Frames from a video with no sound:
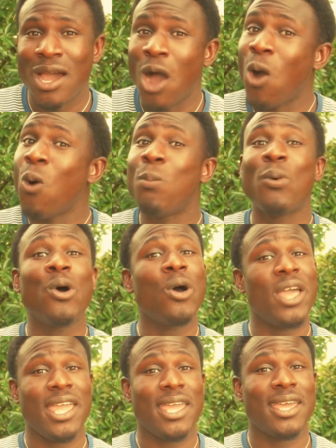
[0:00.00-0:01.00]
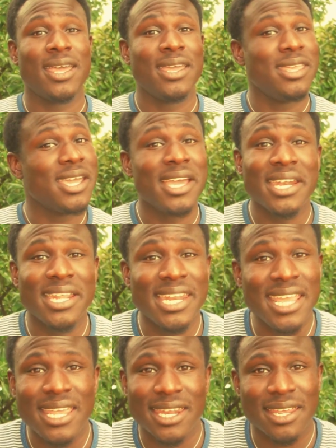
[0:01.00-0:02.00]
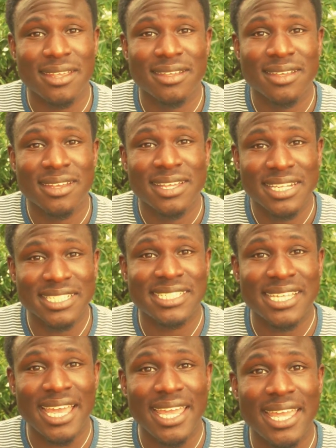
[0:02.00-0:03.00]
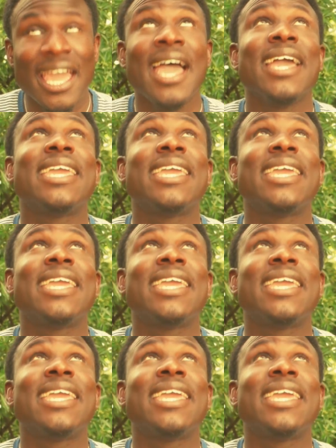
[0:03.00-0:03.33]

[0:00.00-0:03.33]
Oh boy, you're going to need it to say,